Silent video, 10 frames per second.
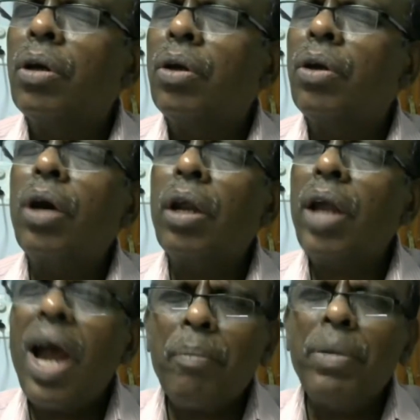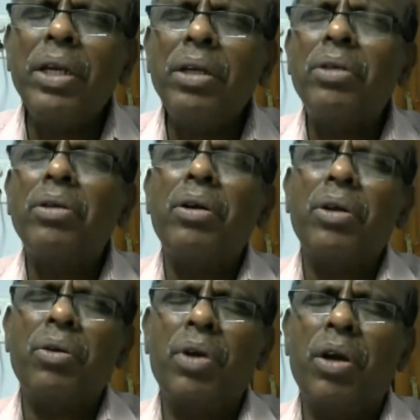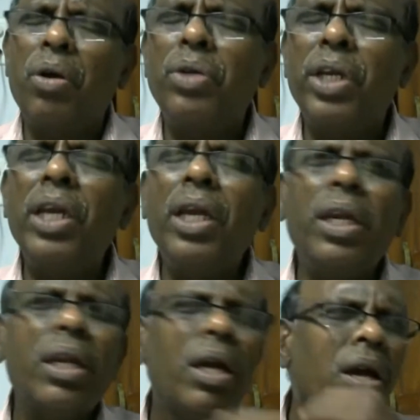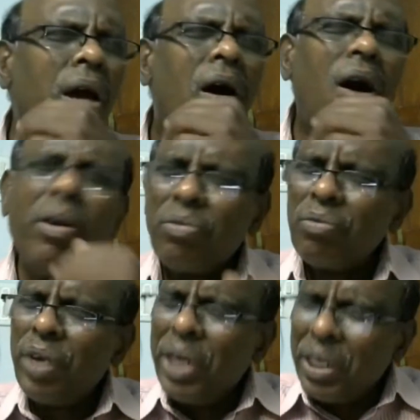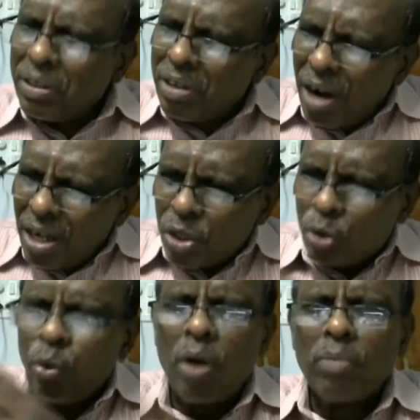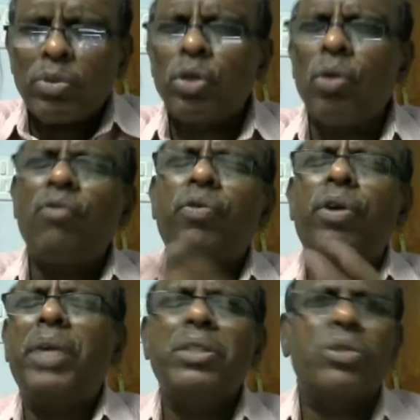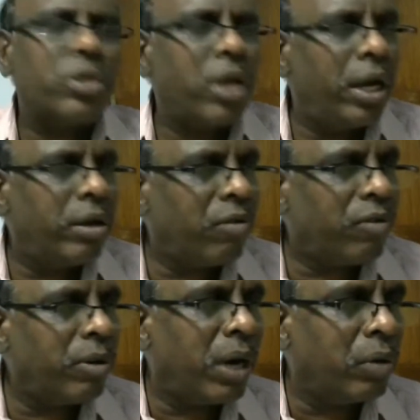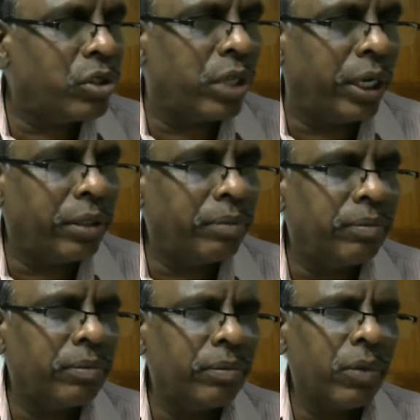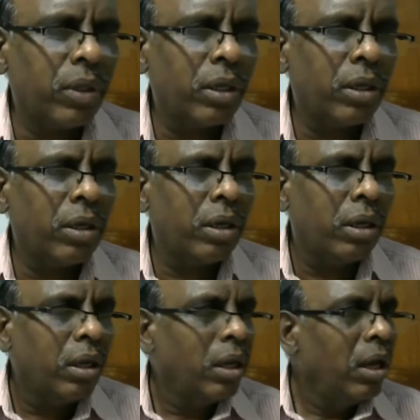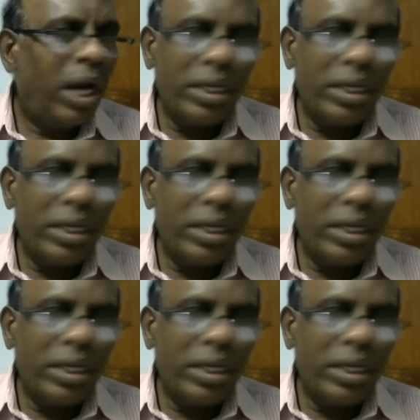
your habit or your routine, or when it transforms you from inside or from outside I